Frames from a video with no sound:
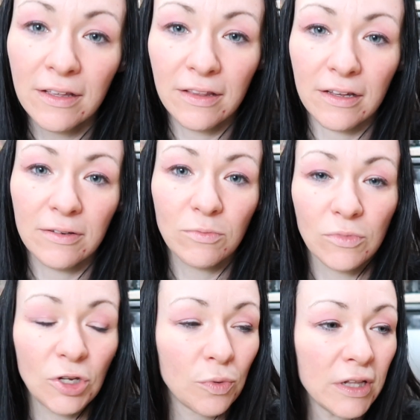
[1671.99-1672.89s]

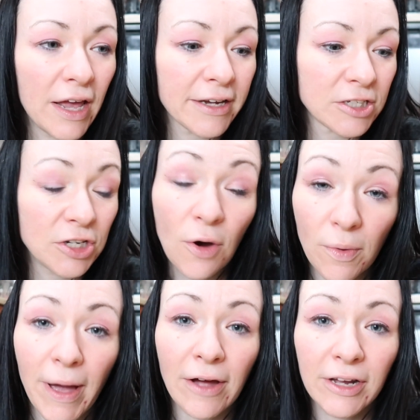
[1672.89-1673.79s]
that you would like to know
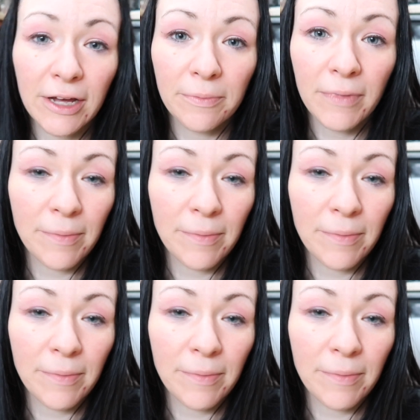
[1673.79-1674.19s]
about him.